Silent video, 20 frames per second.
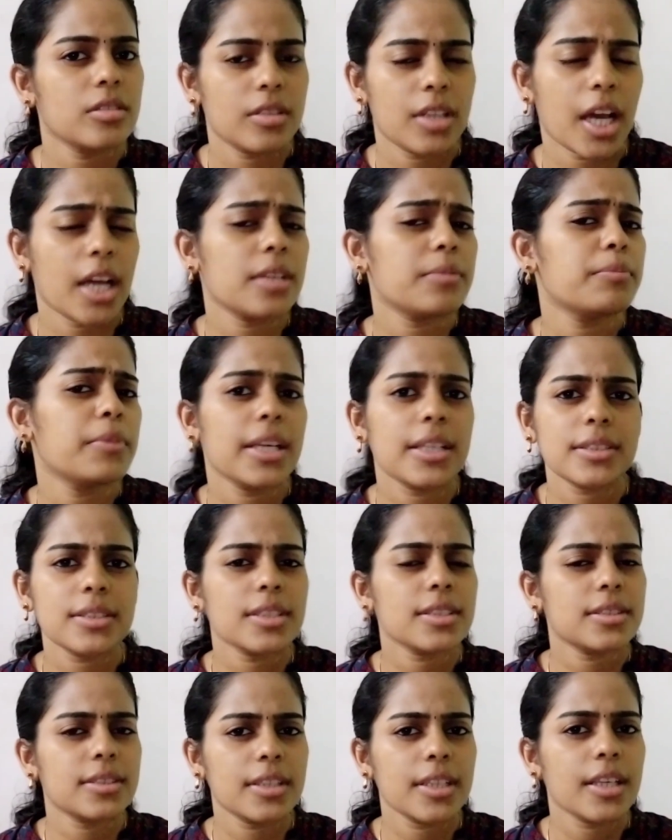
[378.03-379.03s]
That
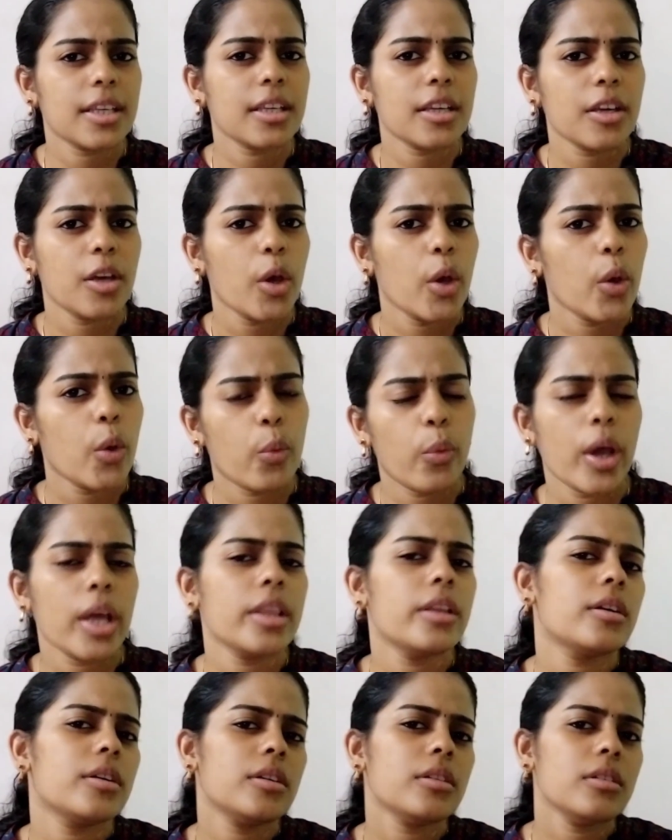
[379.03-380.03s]
makes us think
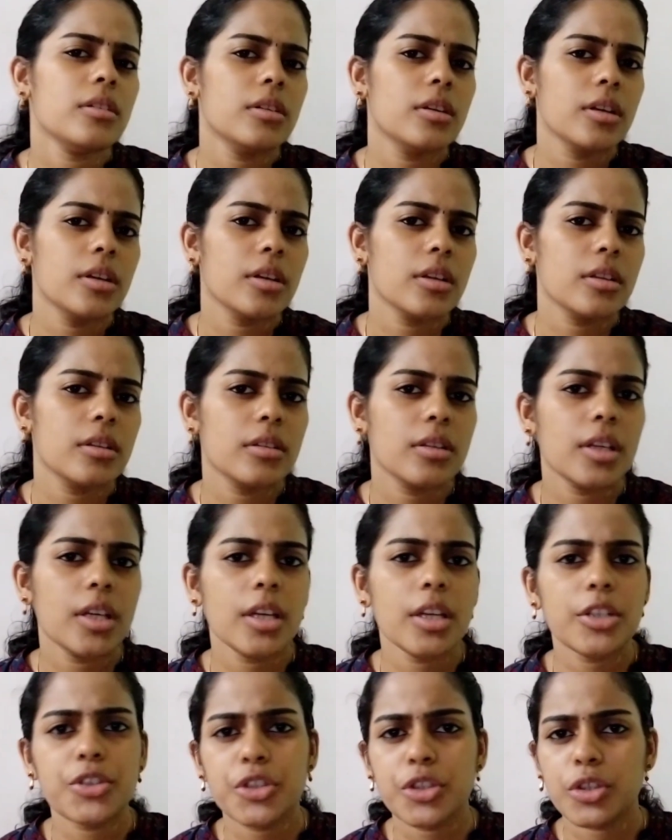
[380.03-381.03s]
whether
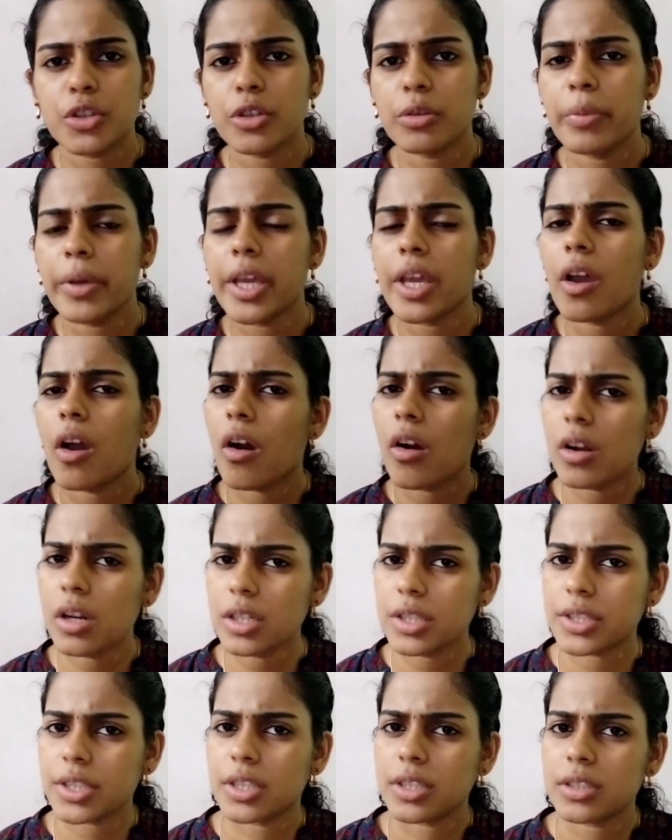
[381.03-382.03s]
it should be
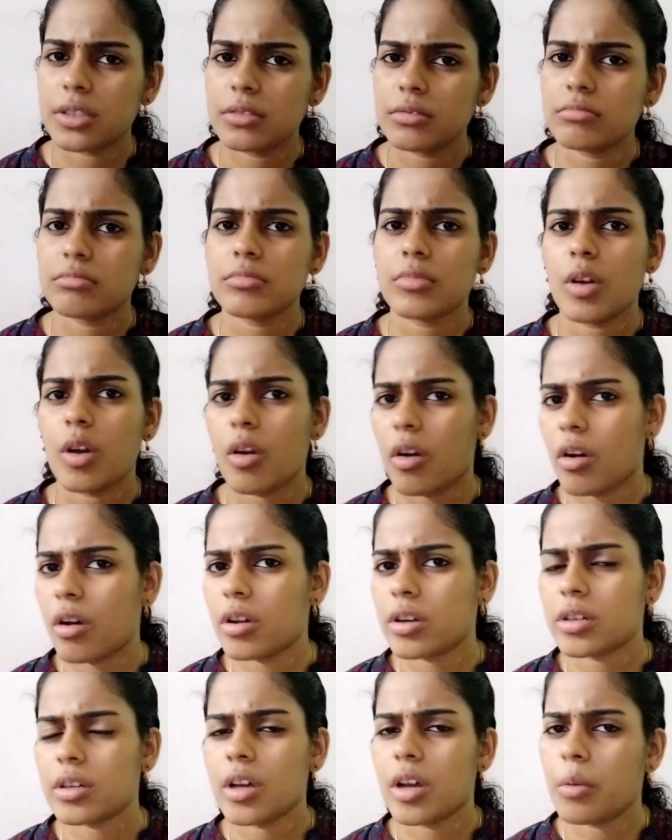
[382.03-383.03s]
altered
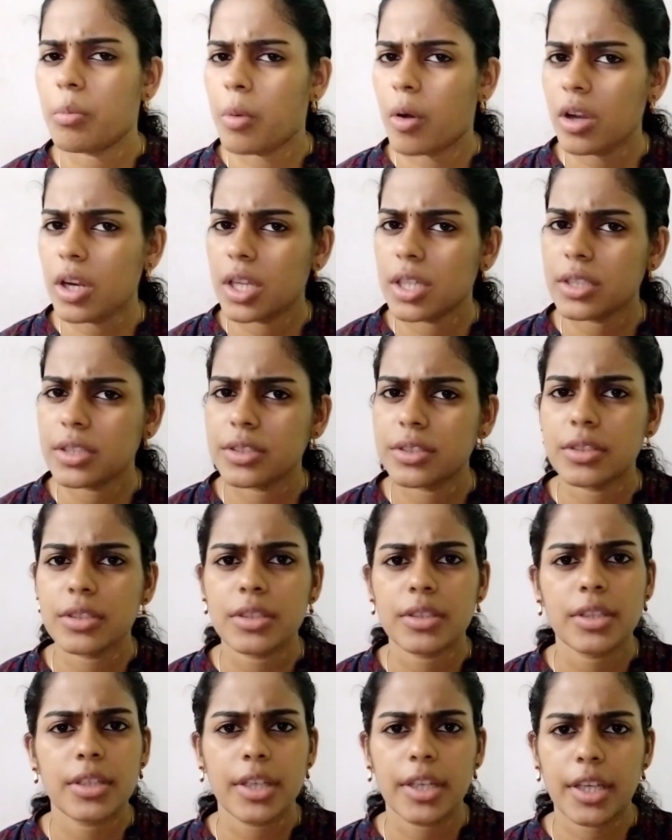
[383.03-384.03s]
or abolished
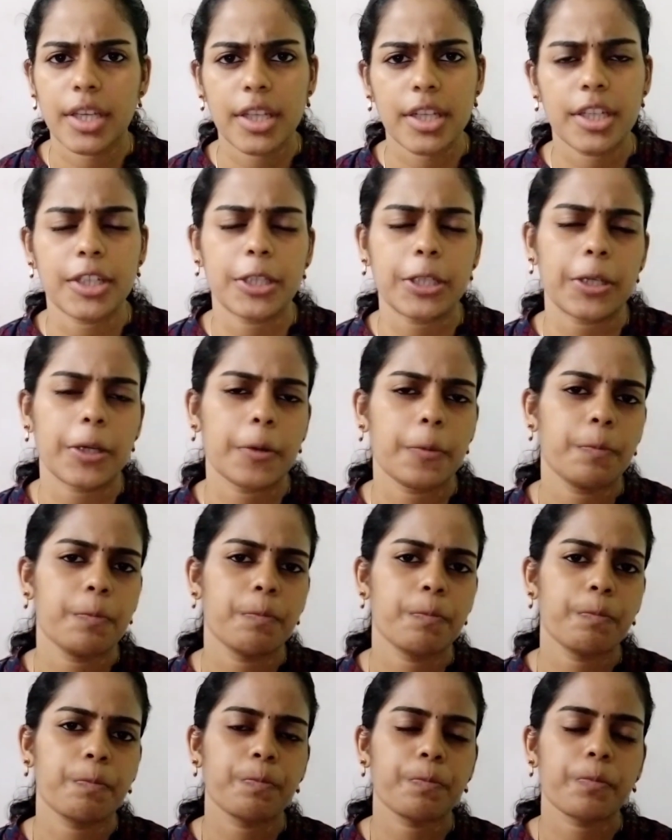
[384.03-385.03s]
in India.
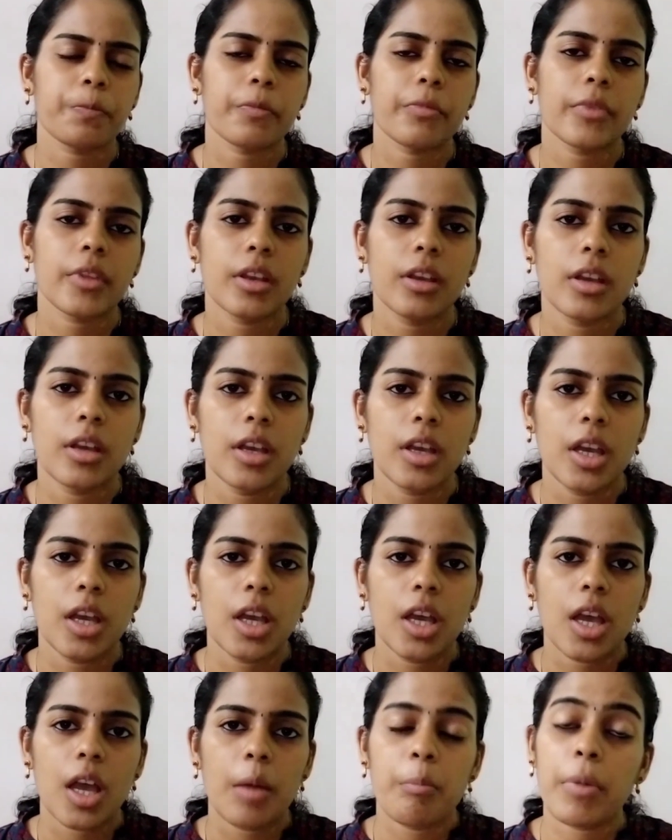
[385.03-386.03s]

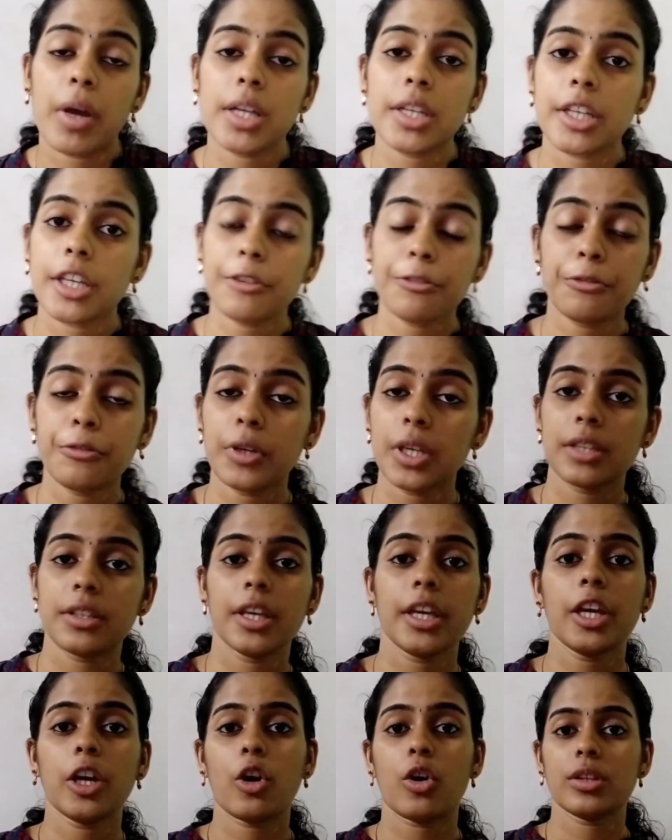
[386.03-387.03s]
But if we
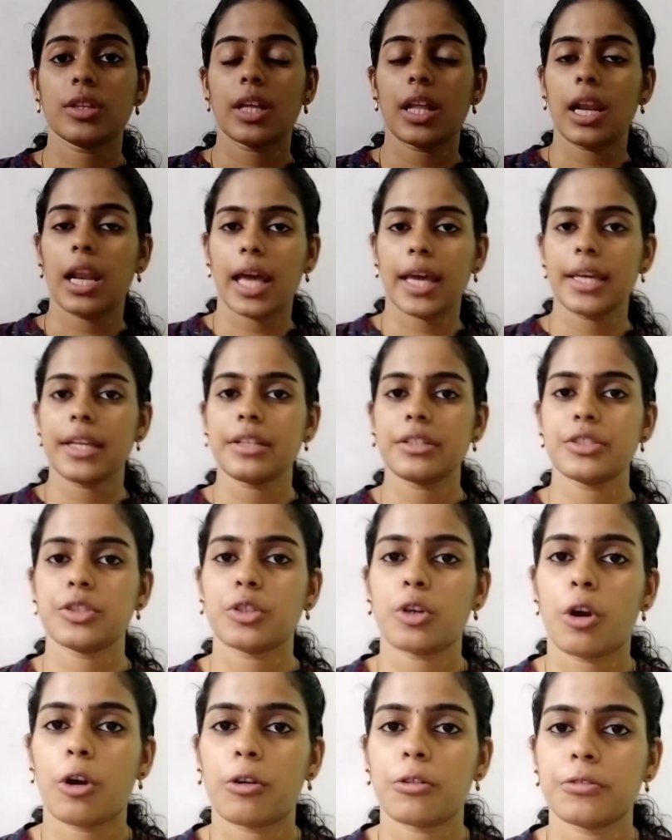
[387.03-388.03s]
think on the
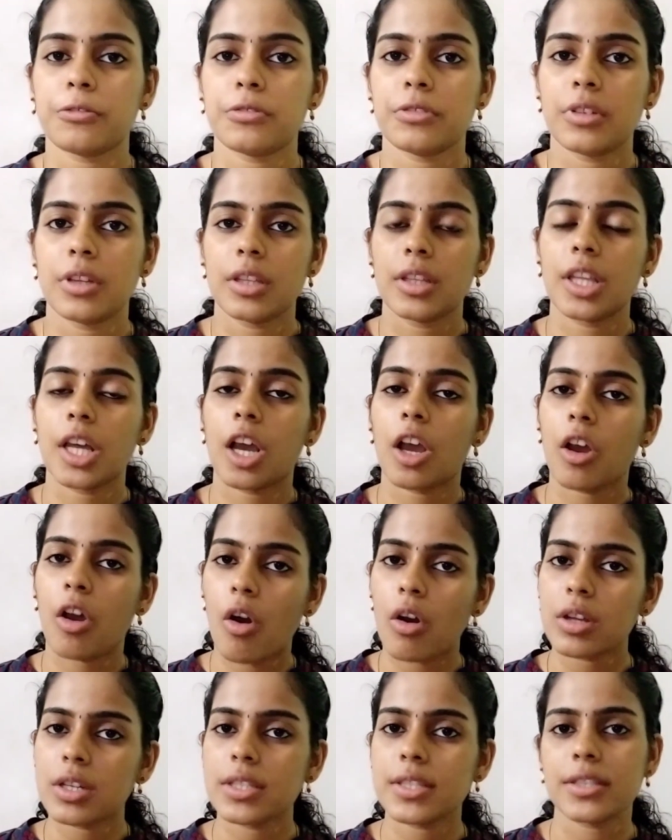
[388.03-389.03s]
lines of the
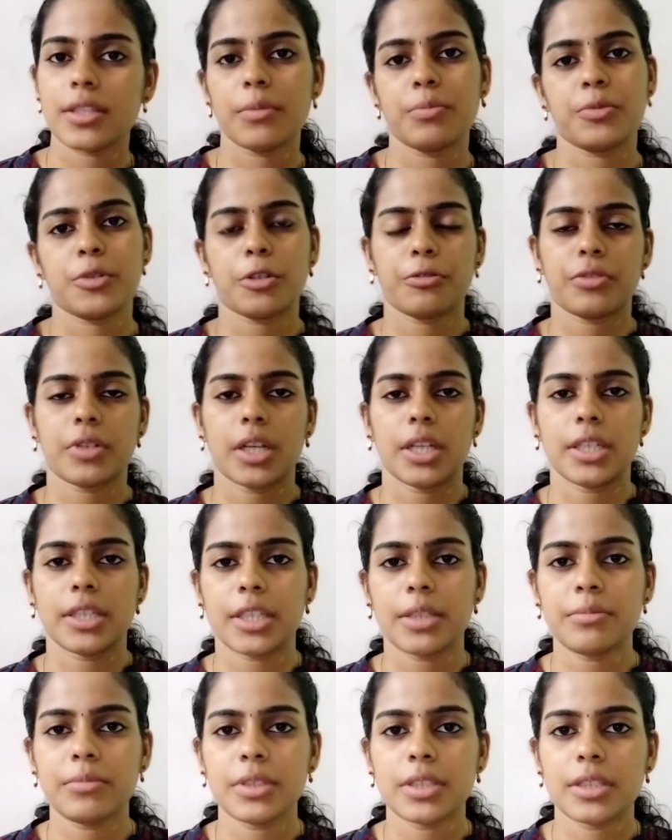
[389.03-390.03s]
concept of
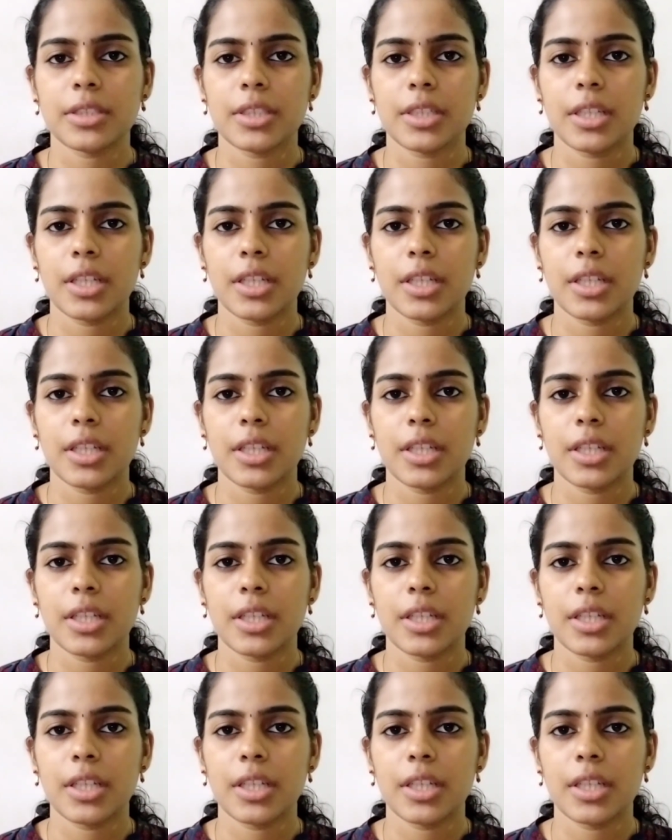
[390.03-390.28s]
contempt,